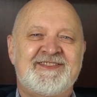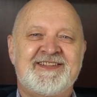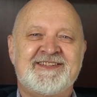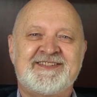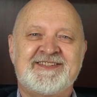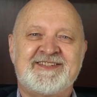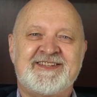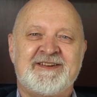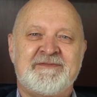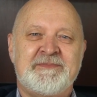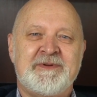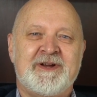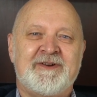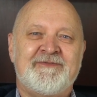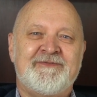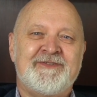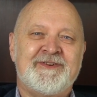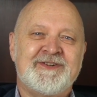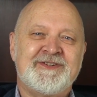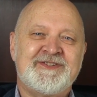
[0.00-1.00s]
This is going to be our
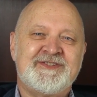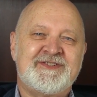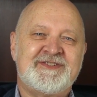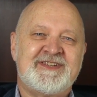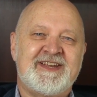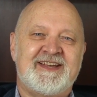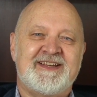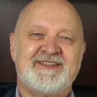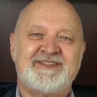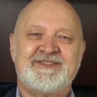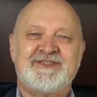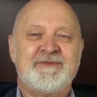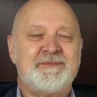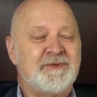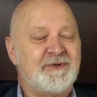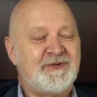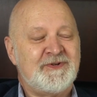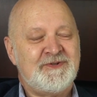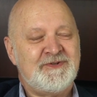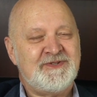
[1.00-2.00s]
first
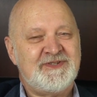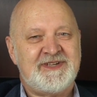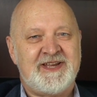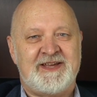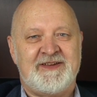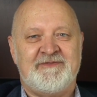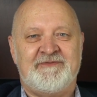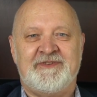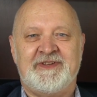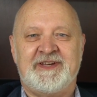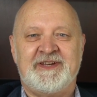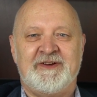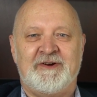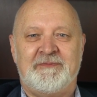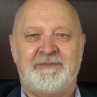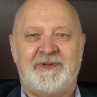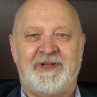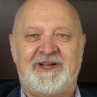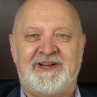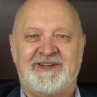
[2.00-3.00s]
Super Tuesday video
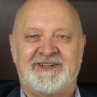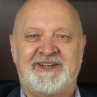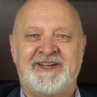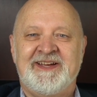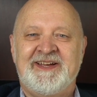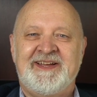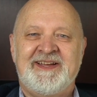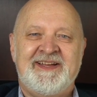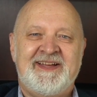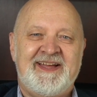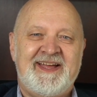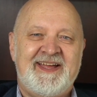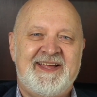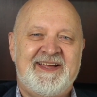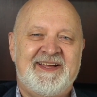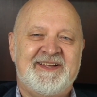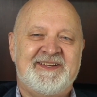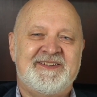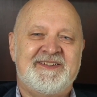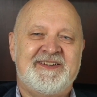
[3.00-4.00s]
blog,
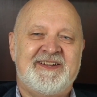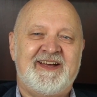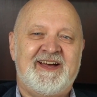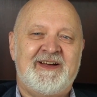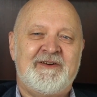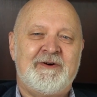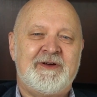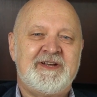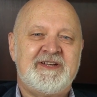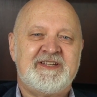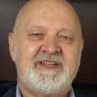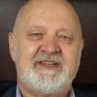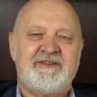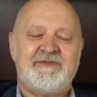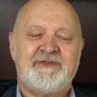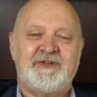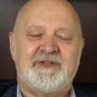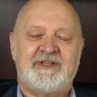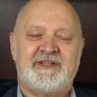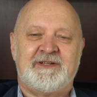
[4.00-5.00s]
and I wanted to give
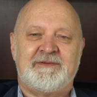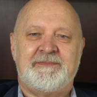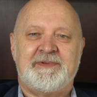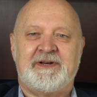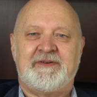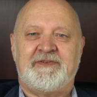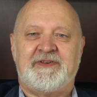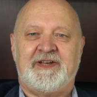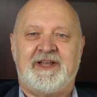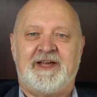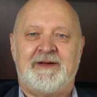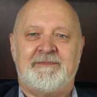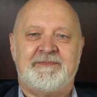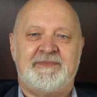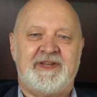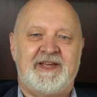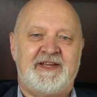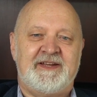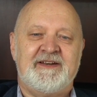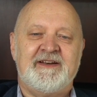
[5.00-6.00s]
you a little bit of an
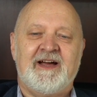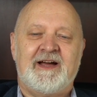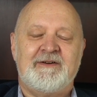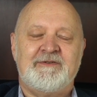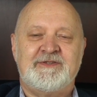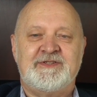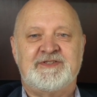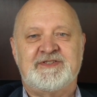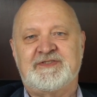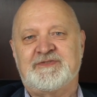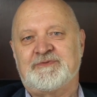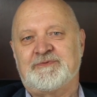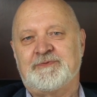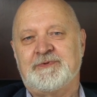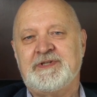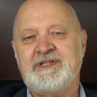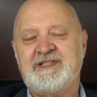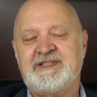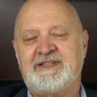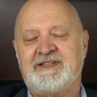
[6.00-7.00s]
update. I was
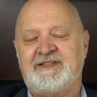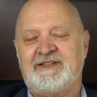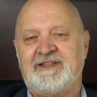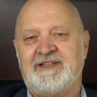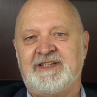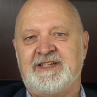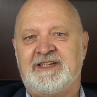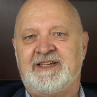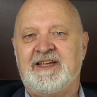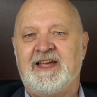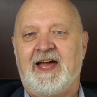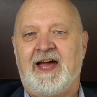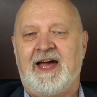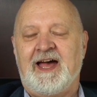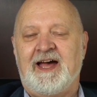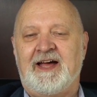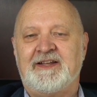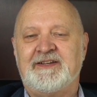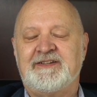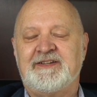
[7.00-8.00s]
recently
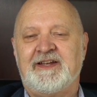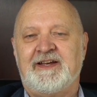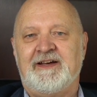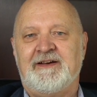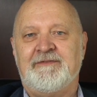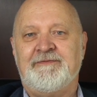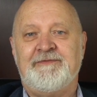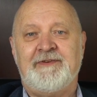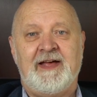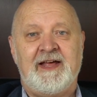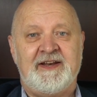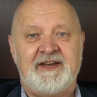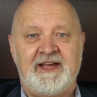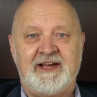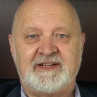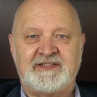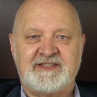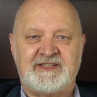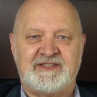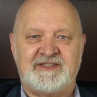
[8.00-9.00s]
at
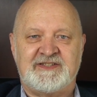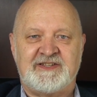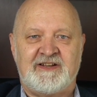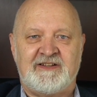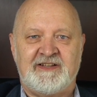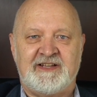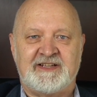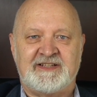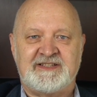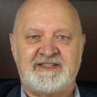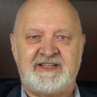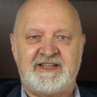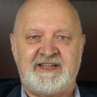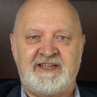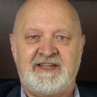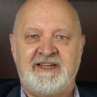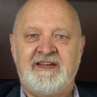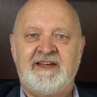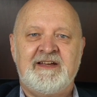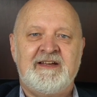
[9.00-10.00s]
FanX in Salt Lake
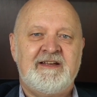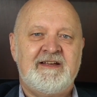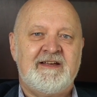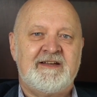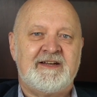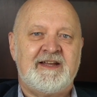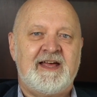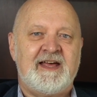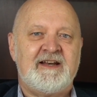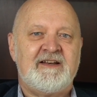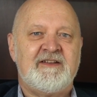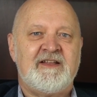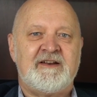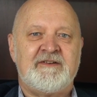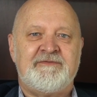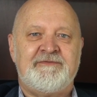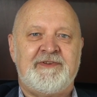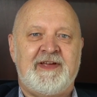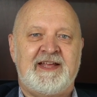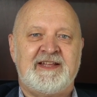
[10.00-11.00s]
City, and I had a lot
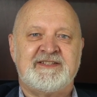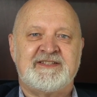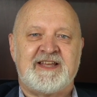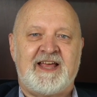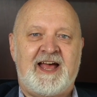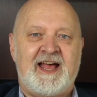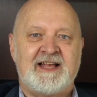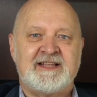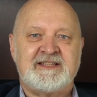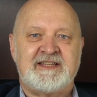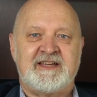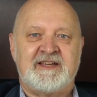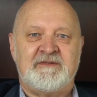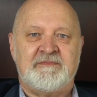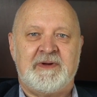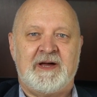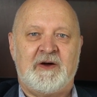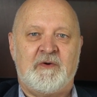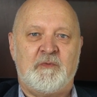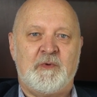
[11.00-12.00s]
of fans asking
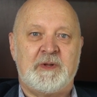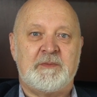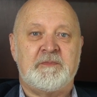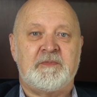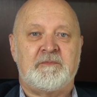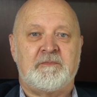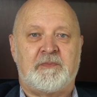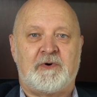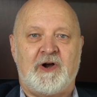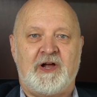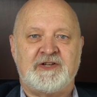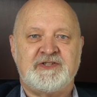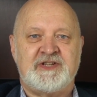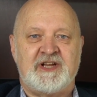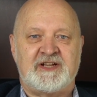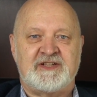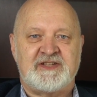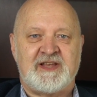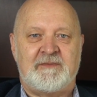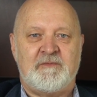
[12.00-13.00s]
about what
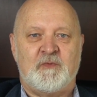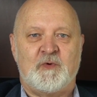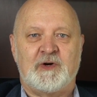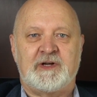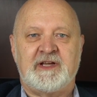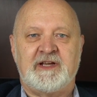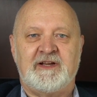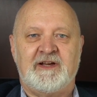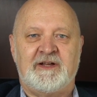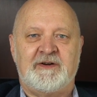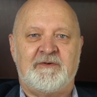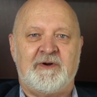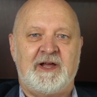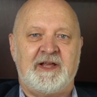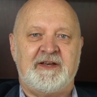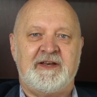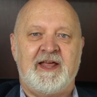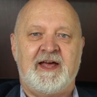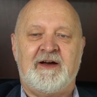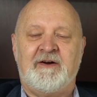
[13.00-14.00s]
projects I'm working on
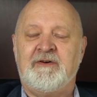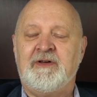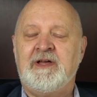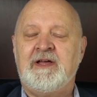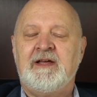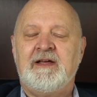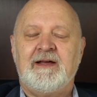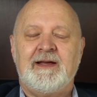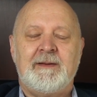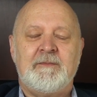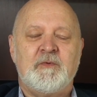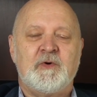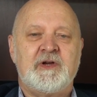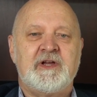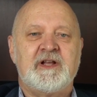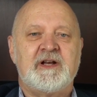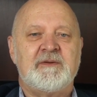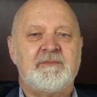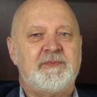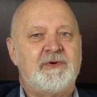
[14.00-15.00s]
right now. I'm
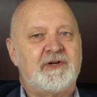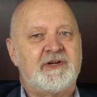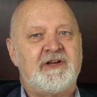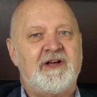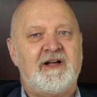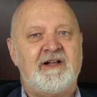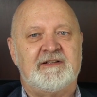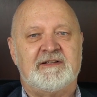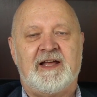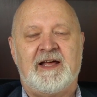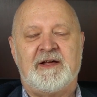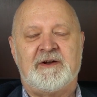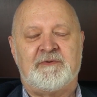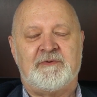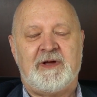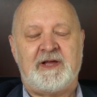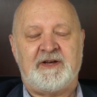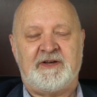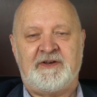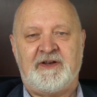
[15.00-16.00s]
working on a book called How to
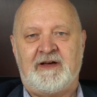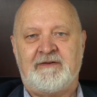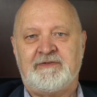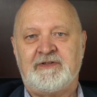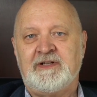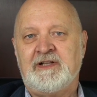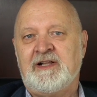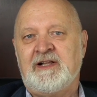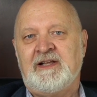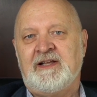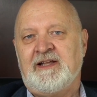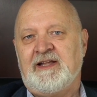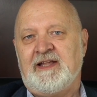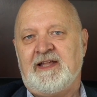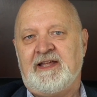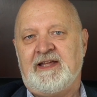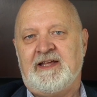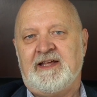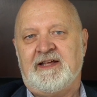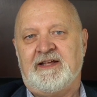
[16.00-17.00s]
Write a Novel,
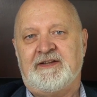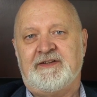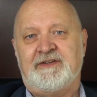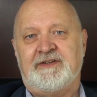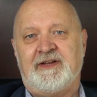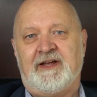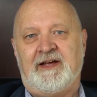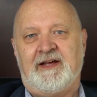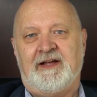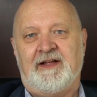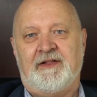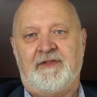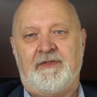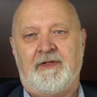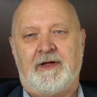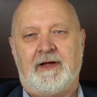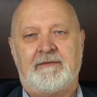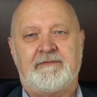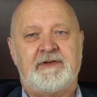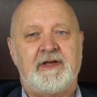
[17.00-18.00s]
and
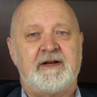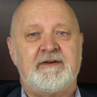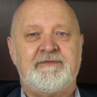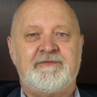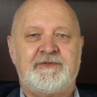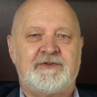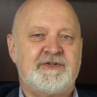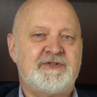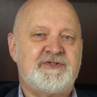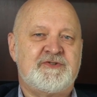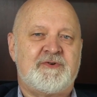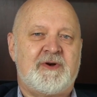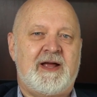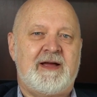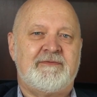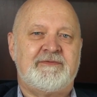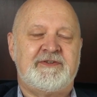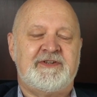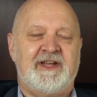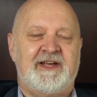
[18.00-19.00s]
I've got a first
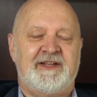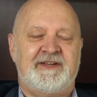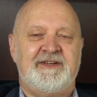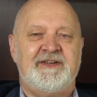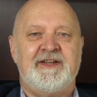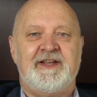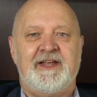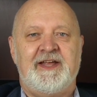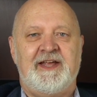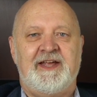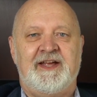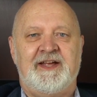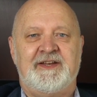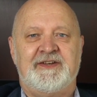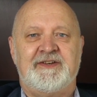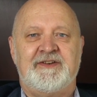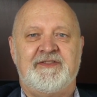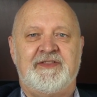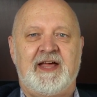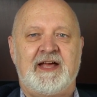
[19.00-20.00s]
draft done,
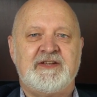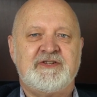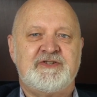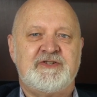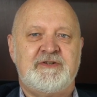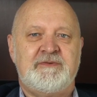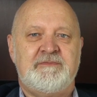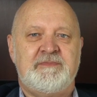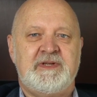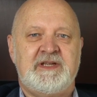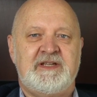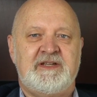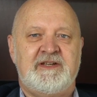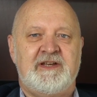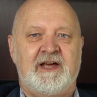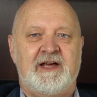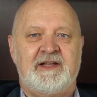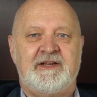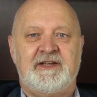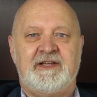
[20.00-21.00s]
and that should be
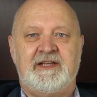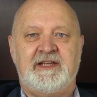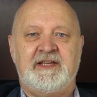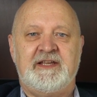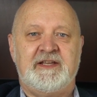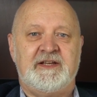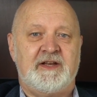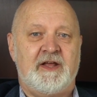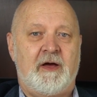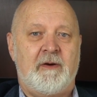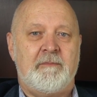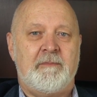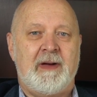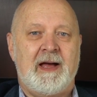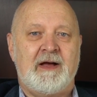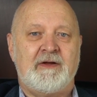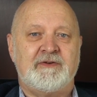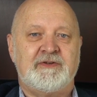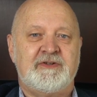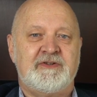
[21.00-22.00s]
done in
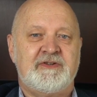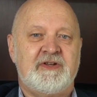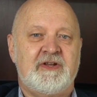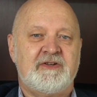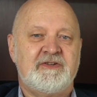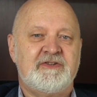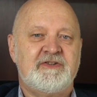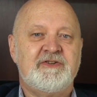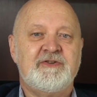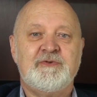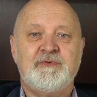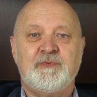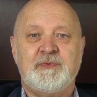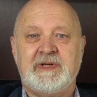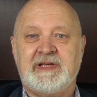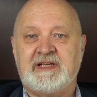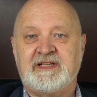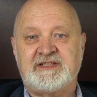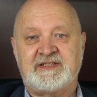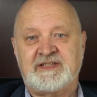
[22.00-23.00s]
about 2
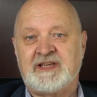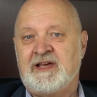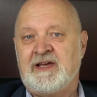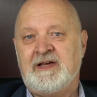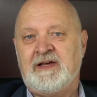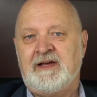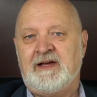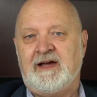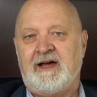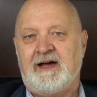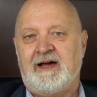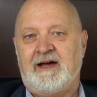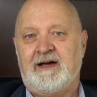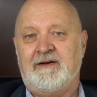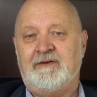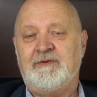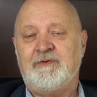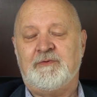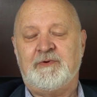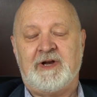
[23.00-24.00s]
weeks.
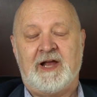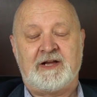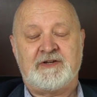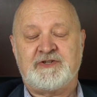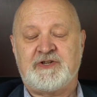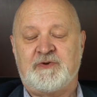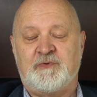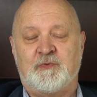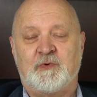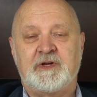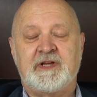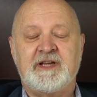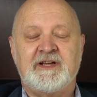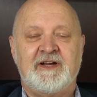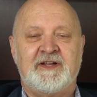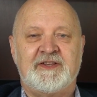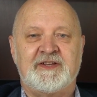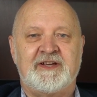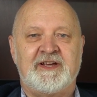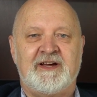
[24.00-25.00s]
We're actually working
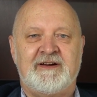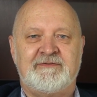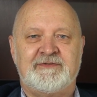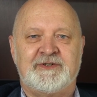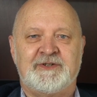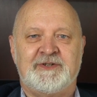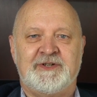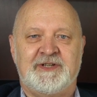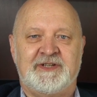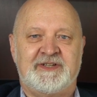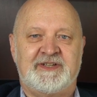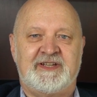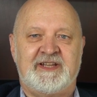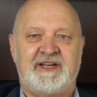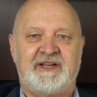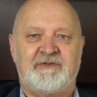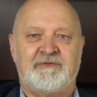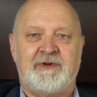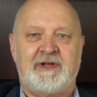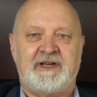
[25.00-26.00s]
on the cover and
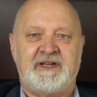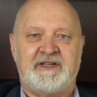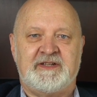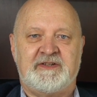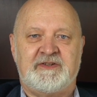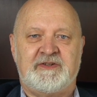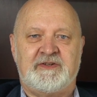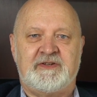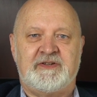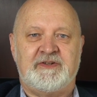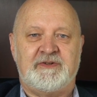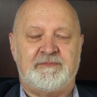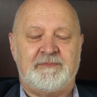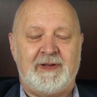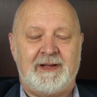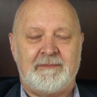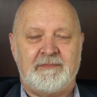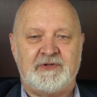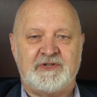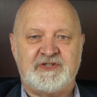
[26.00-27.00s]
getting ready to
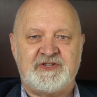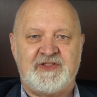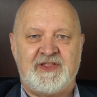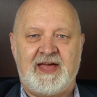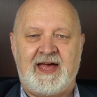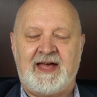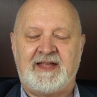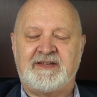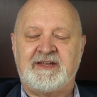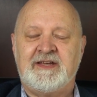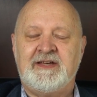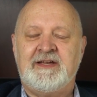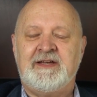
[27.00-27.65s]
publish that.